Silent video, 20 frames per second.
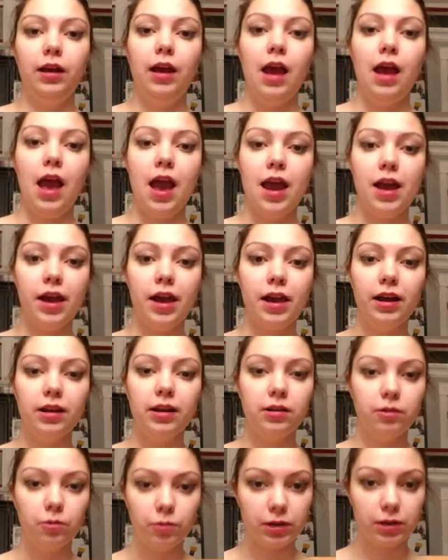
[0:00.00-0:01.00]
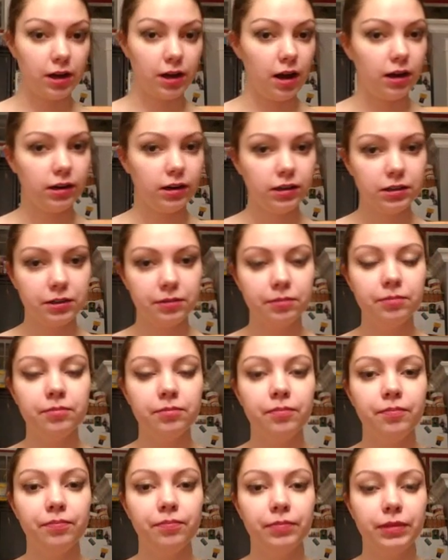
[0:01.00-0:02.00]
and we talked
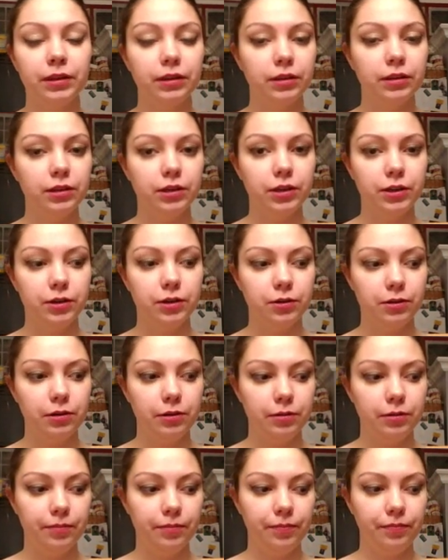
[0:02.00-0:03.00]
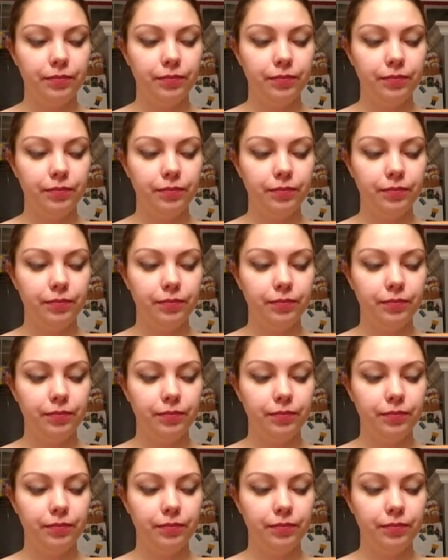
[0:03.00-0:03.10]
to